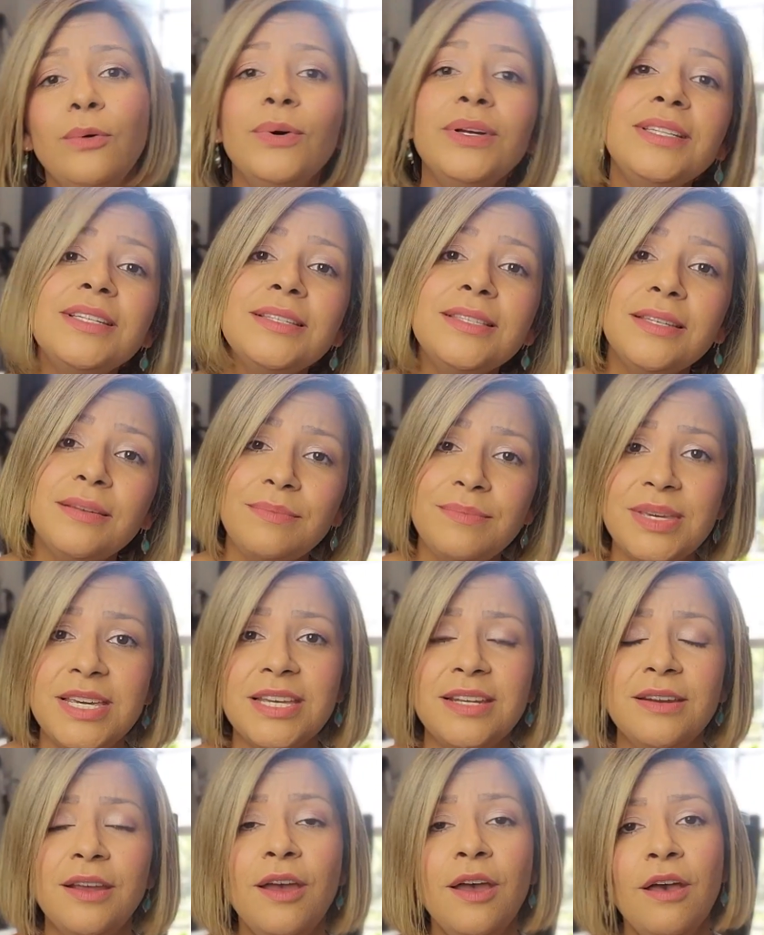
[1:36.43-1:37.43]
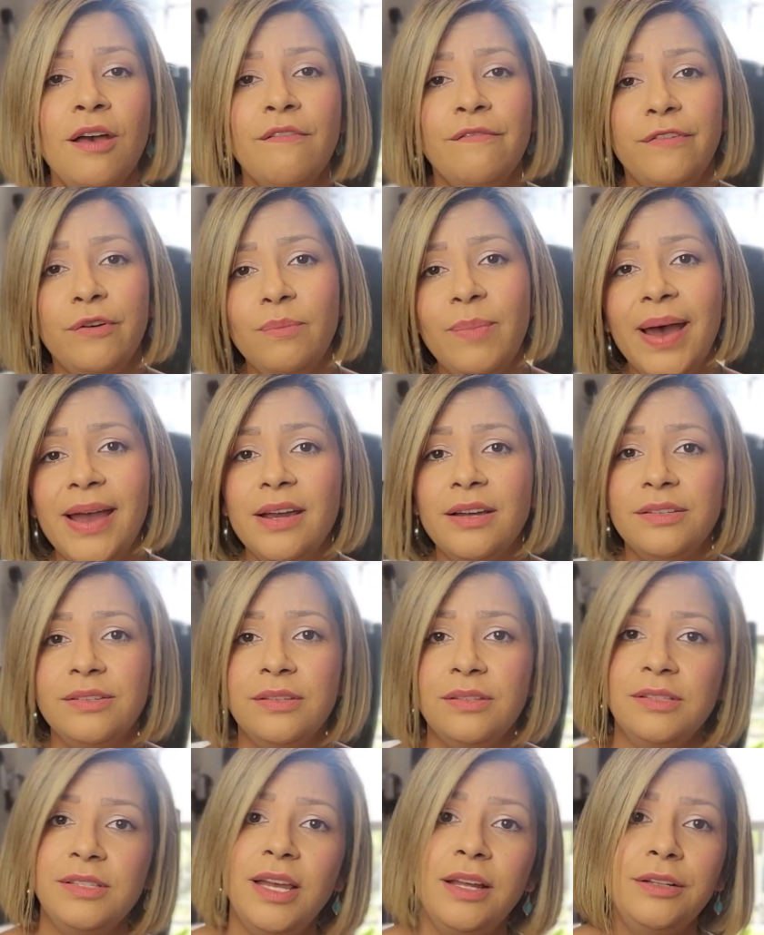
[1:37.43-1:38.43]
What does it mean for buyers
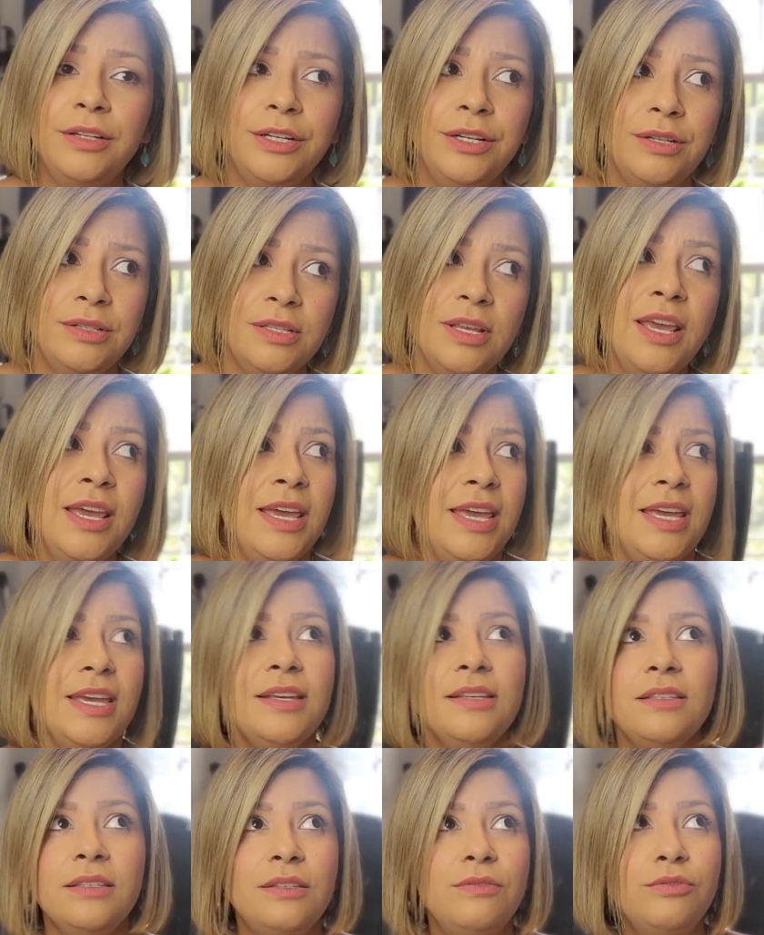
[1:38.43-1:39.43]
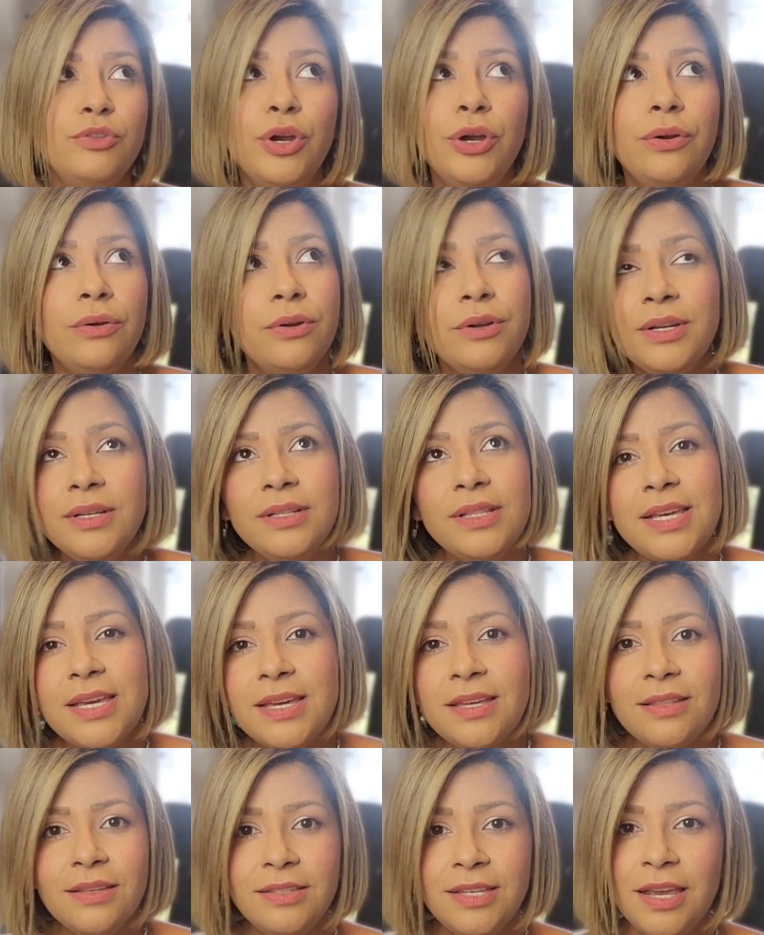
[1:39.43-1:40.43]
and sellers? Is
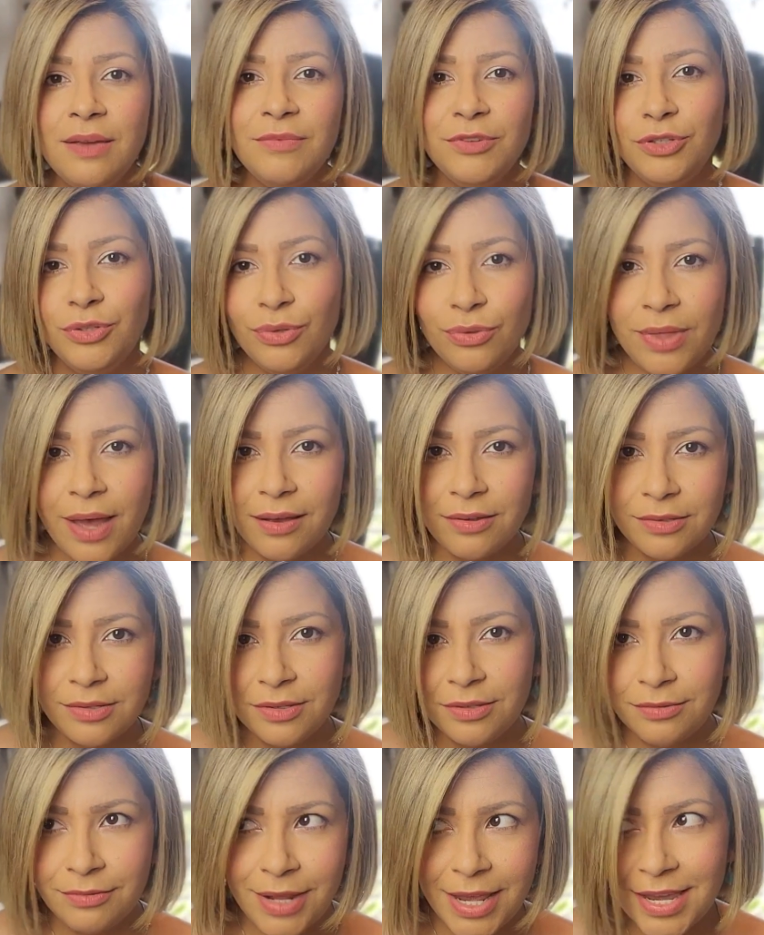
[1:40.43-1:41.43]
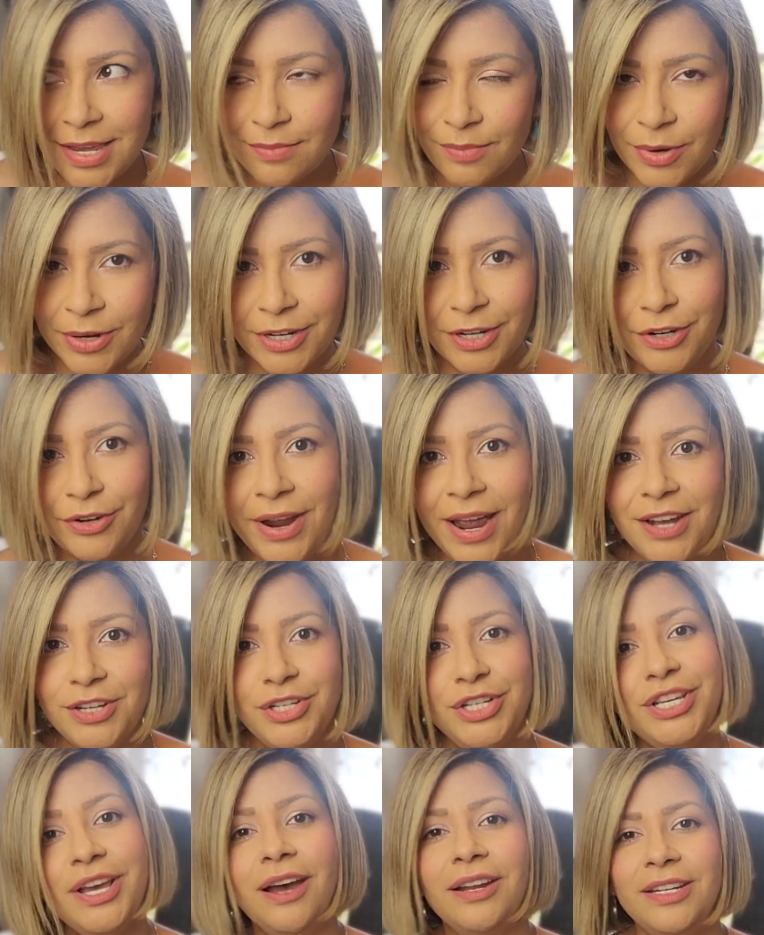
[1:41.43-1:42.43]
currently the same as 2008 market
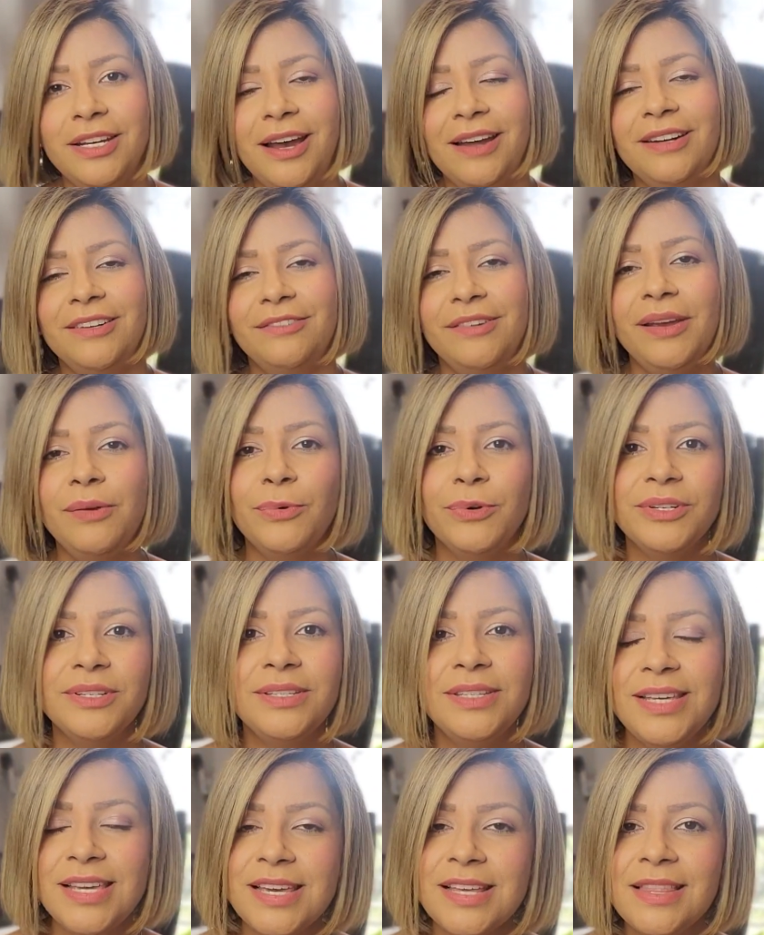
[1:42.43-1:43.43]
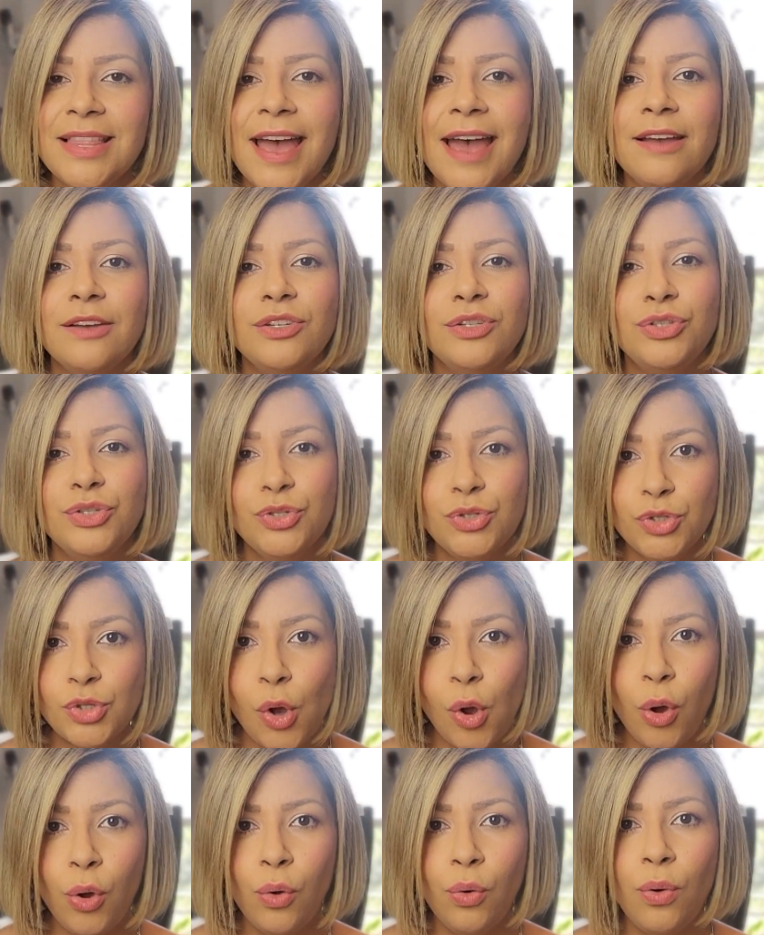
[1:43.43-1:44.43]
crash? Yada, yada, right? We're seeing that
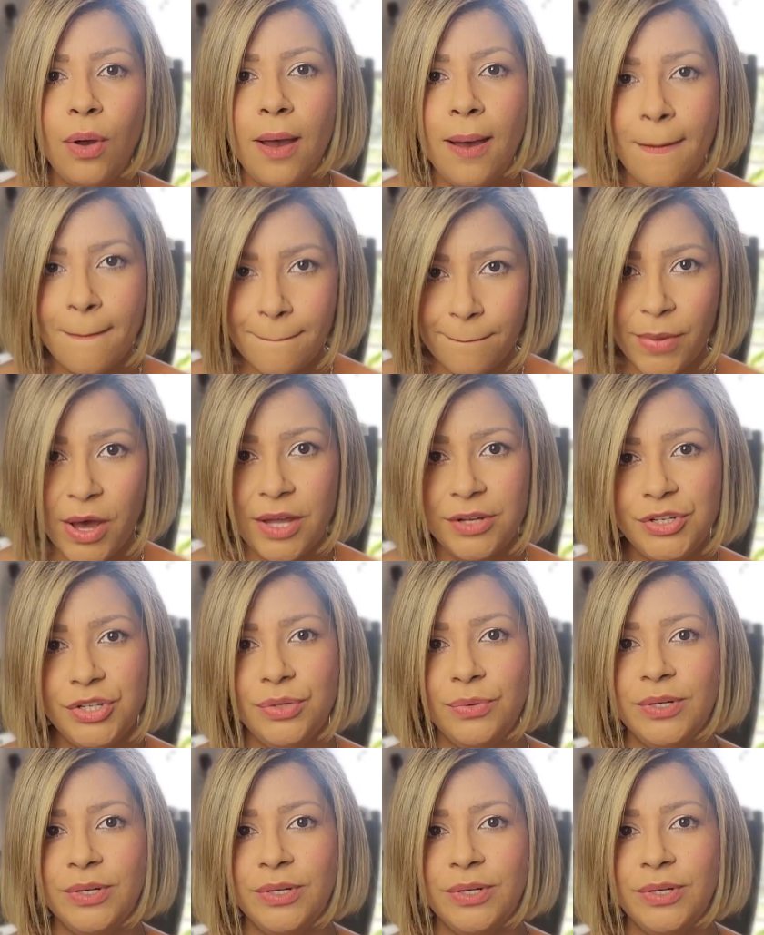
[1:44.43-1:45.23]
so much.